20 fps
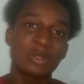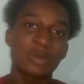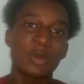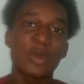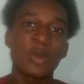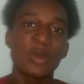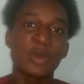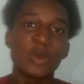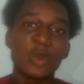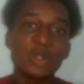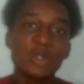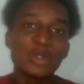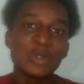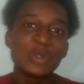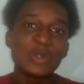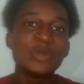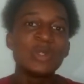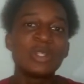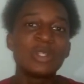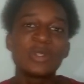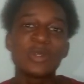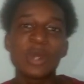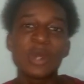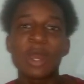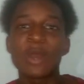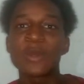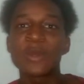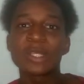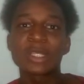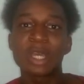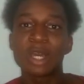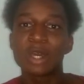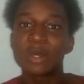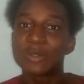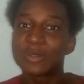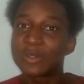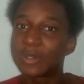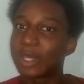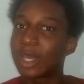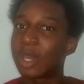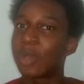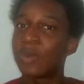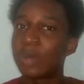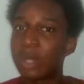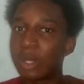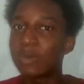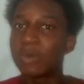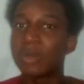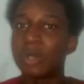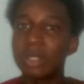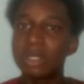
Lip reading: or you want to switch to iOS, can also get what?